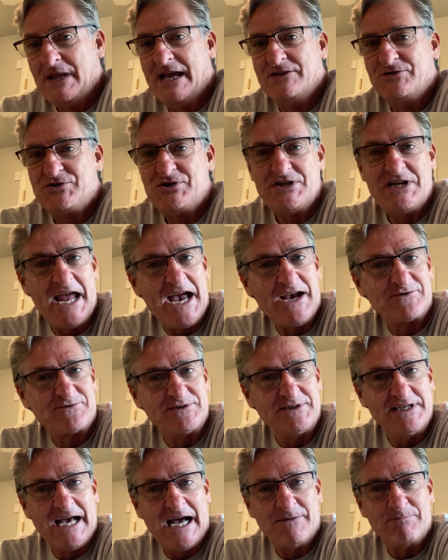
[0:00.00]
And she
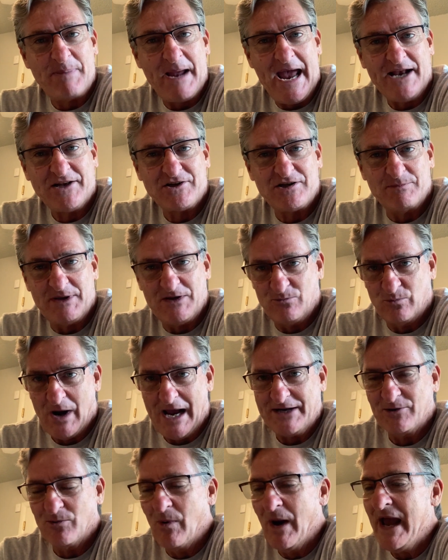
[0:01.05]
actually got back to me
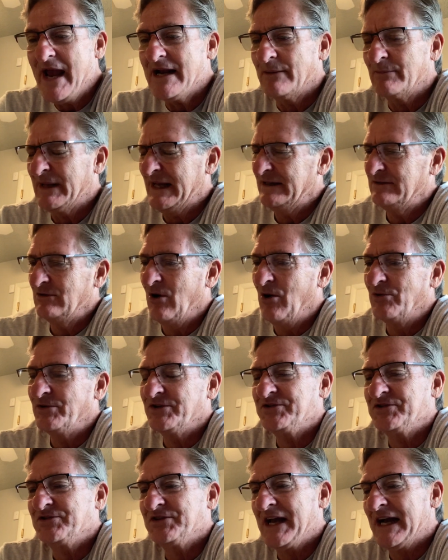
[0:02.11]
right away. I'm like, oh,
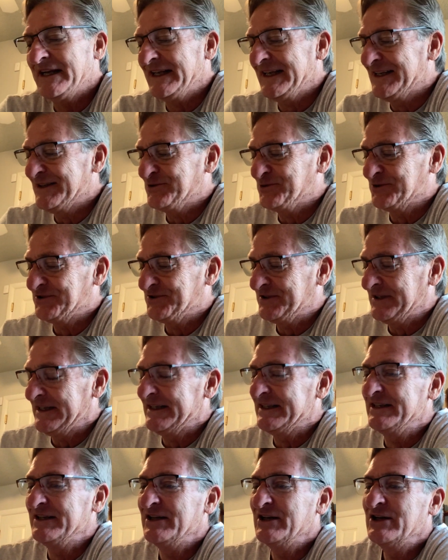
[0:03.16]
this is kind of
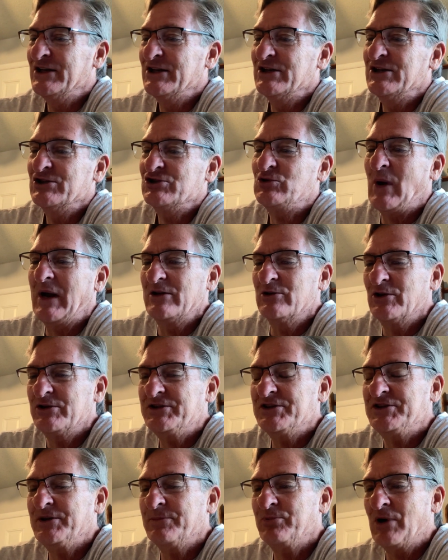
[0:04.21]
interesting. So I looked
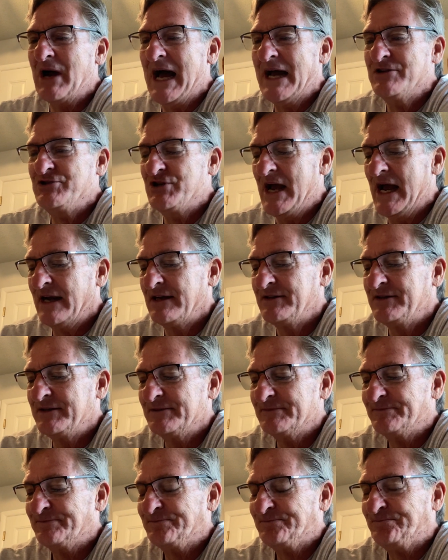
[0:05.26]
at the project.
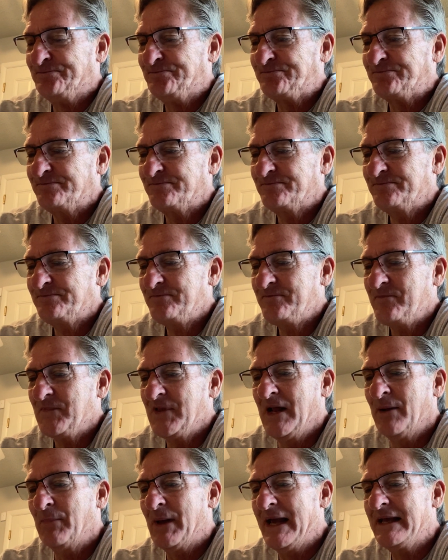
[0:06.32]

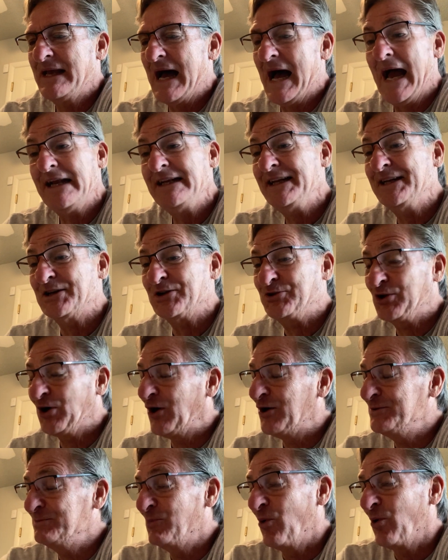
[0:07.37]
I'm like, I need a
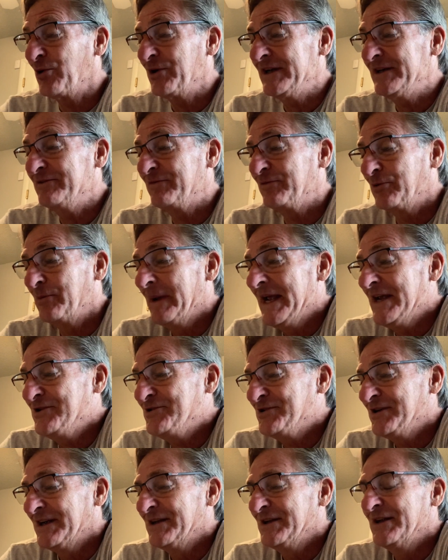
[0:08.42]
ton more
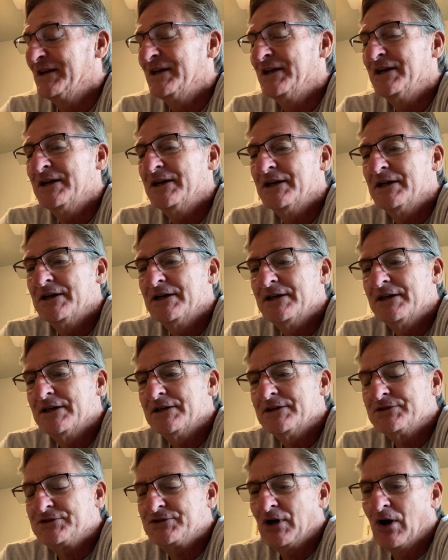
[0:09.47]
information.
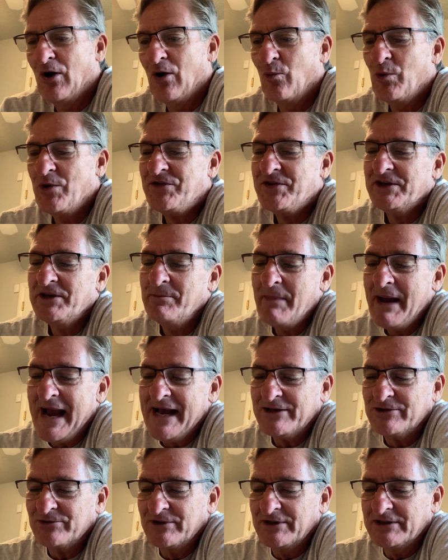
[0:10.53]
So within a
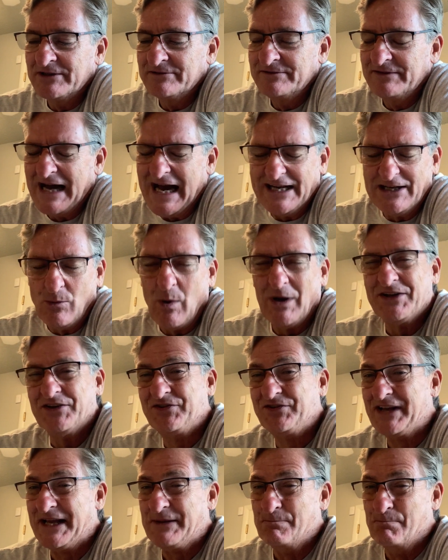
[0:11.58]
matter of, I don't want to
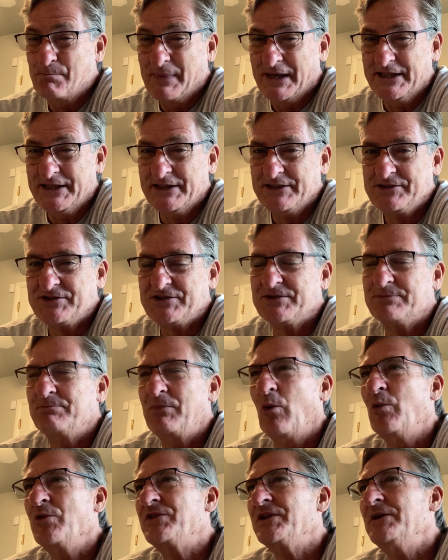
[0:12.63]
say minutes,
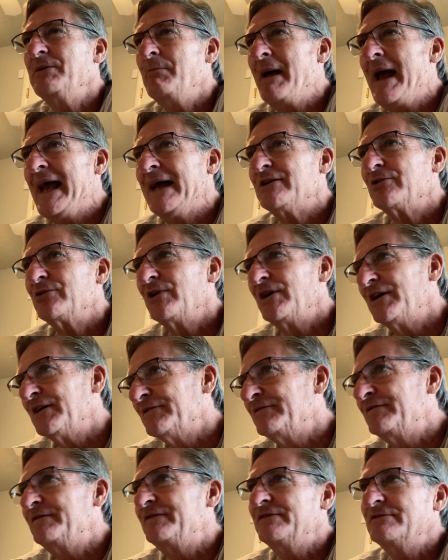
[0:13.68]
but within a matter
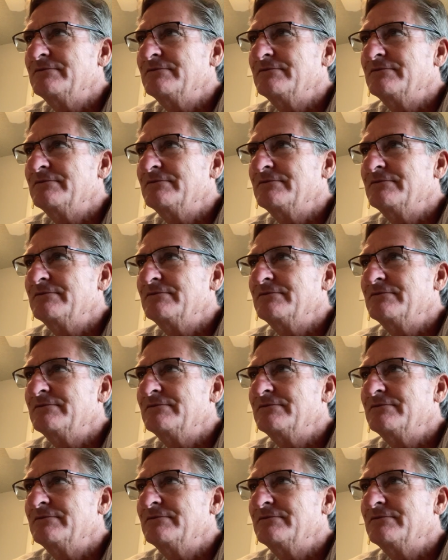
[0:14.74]
of